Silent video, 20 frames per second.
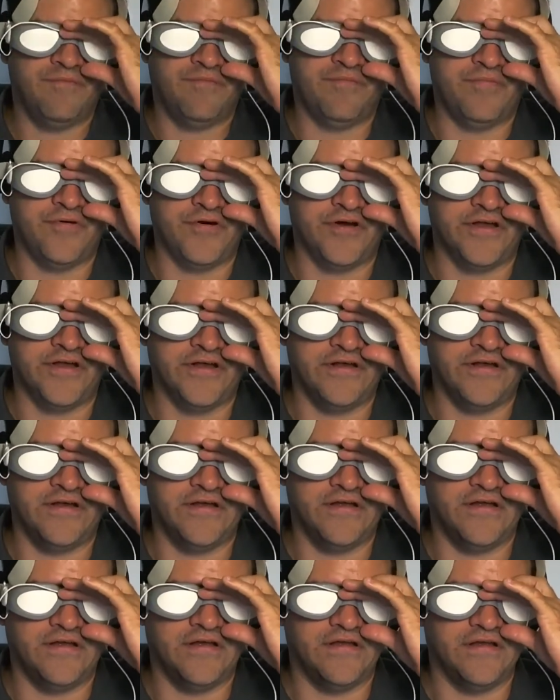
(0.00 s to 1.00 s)
put
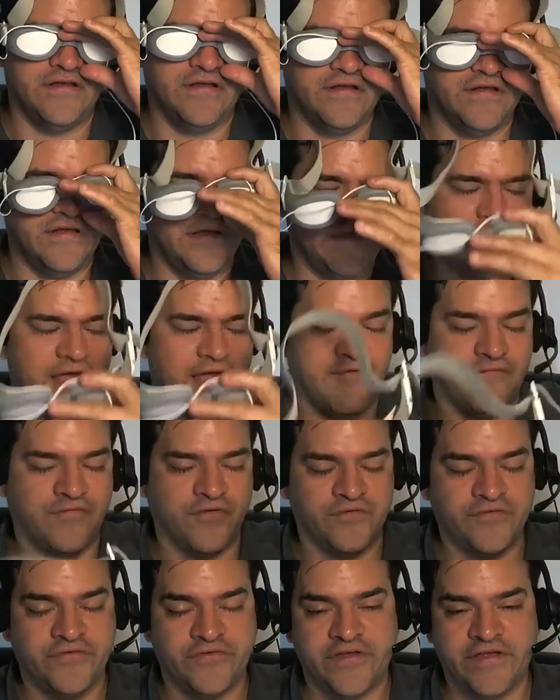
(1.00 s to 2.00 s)

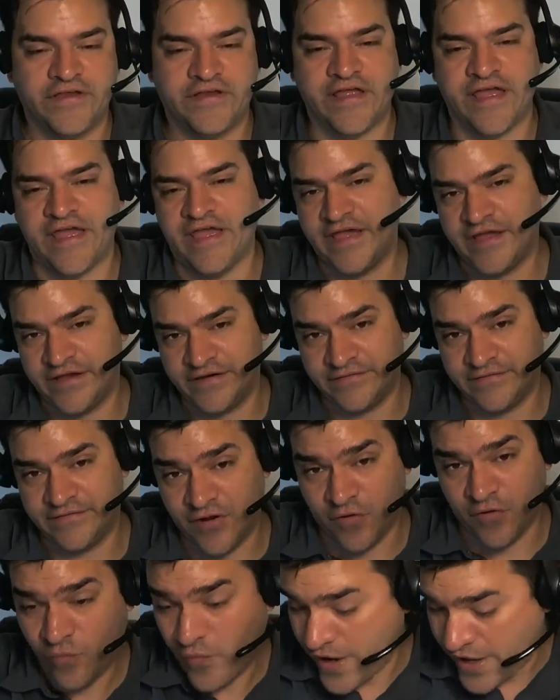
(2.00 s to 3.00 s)
headphones in, and
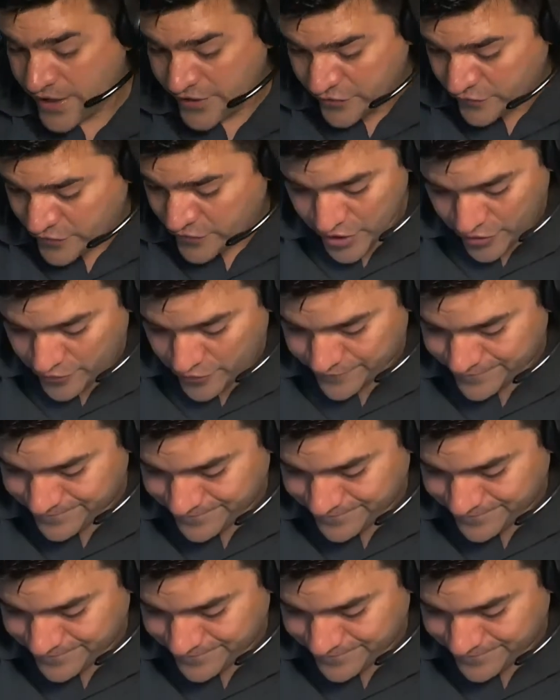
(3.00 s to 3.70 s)
away you go.